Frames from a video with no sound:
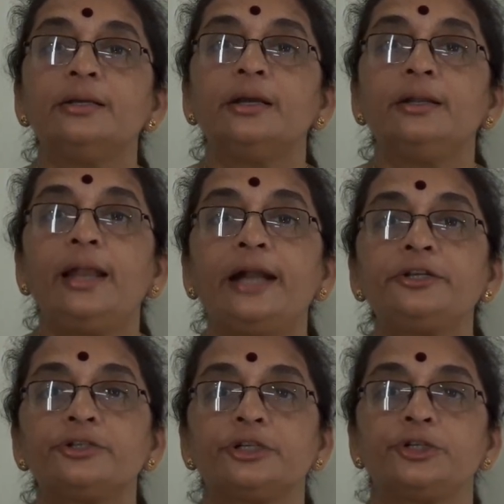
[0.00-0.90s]

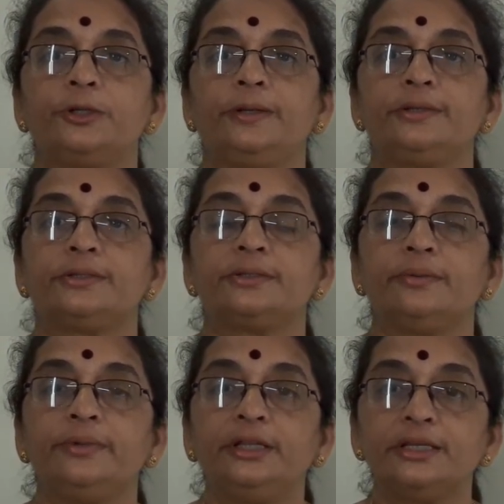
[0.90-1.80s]
later sessions.
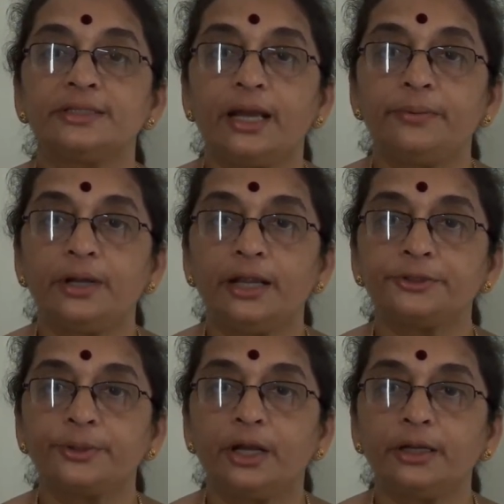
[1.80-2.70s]
With this I would like
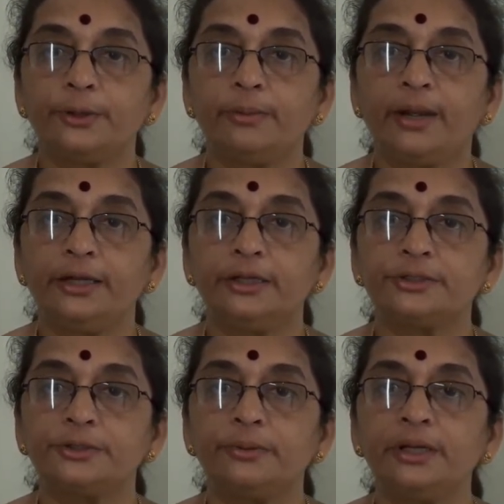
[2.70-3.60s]
to conclude, my dear
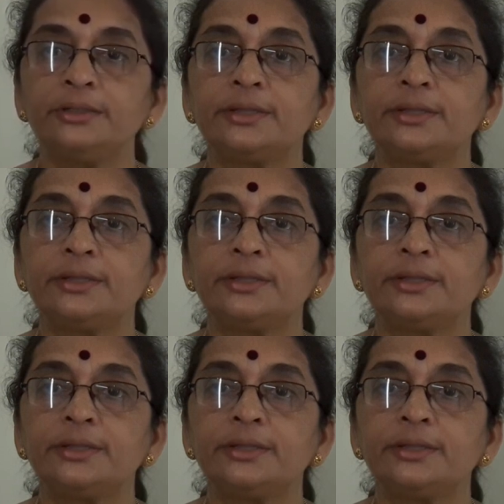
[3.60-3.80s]
students.